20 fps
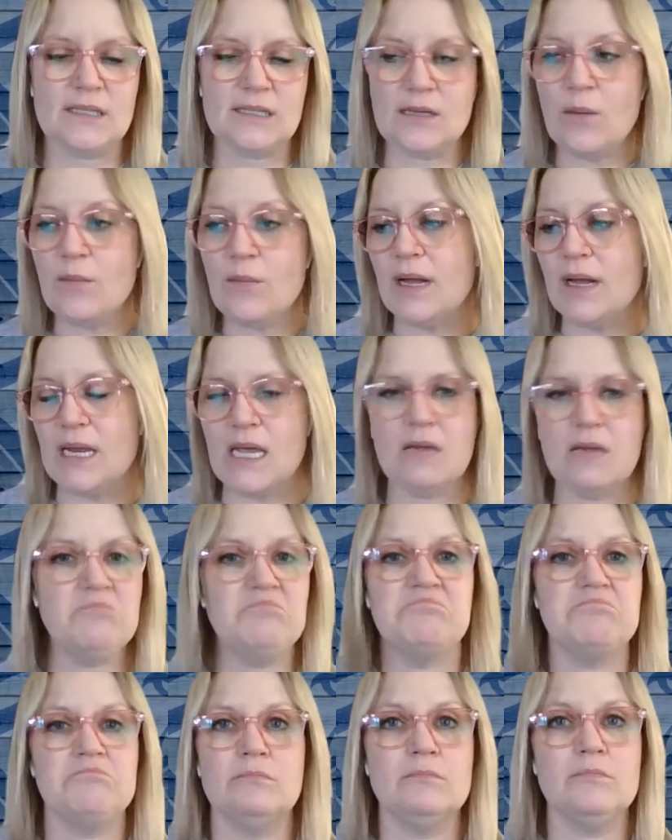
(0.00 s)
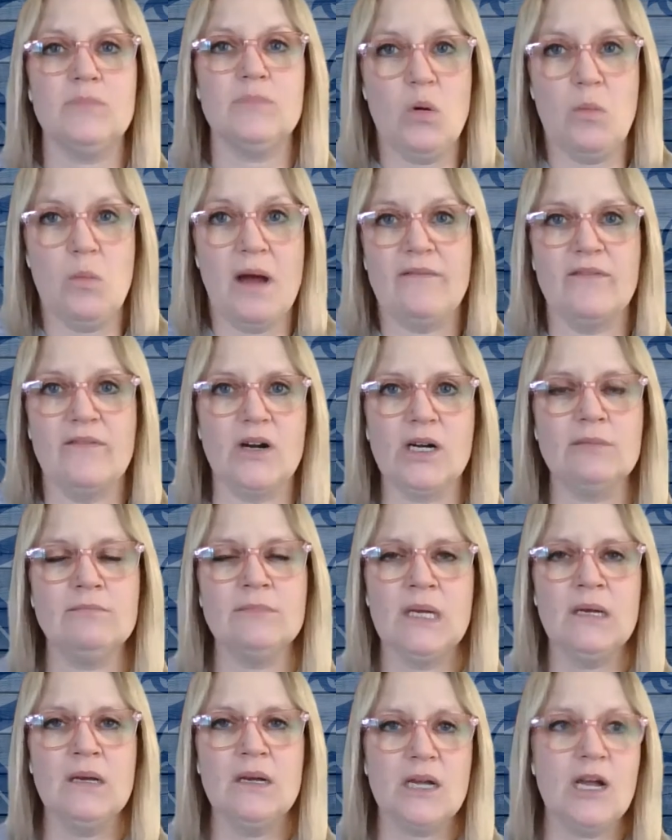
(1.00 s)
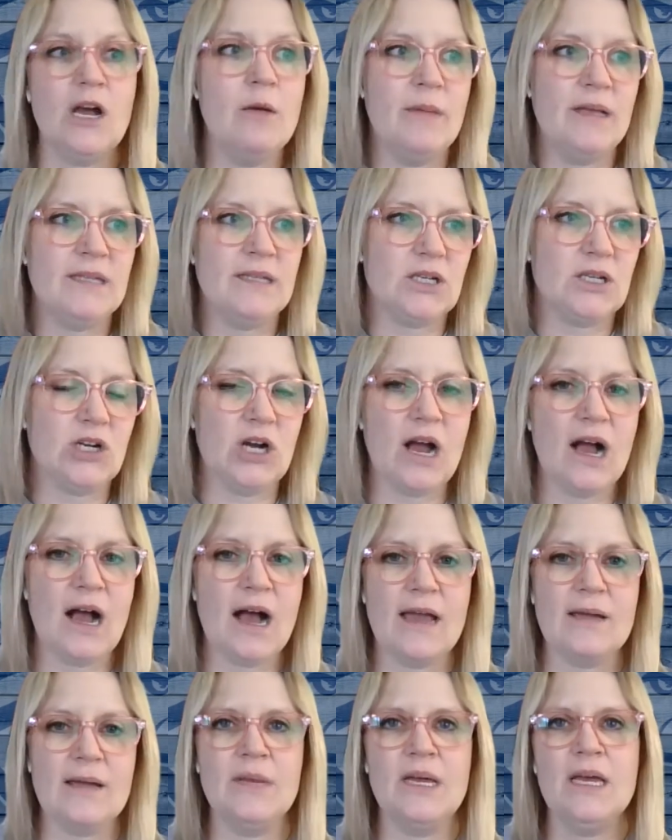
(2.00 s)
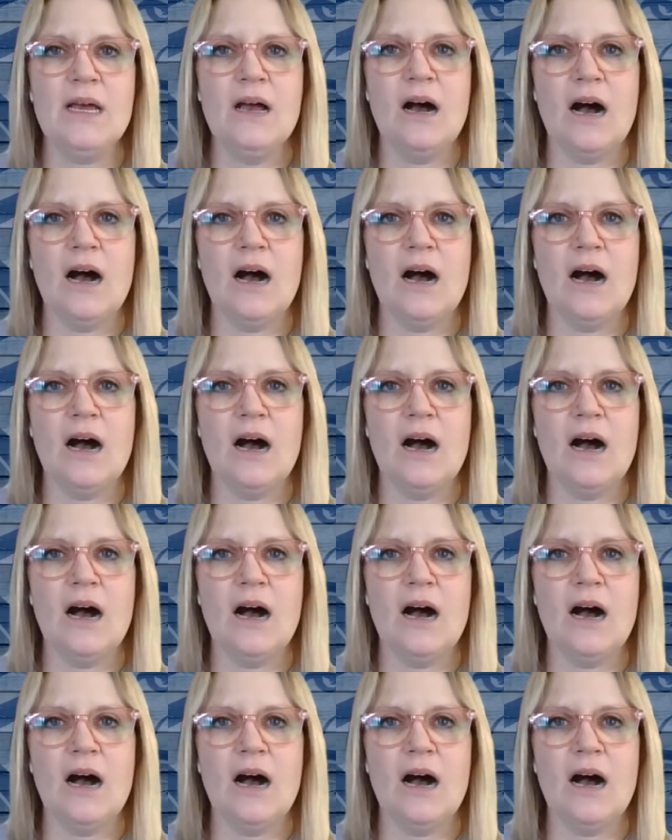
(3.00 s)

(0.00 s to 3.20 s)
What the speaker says: Somebody, whomever, commits a crime,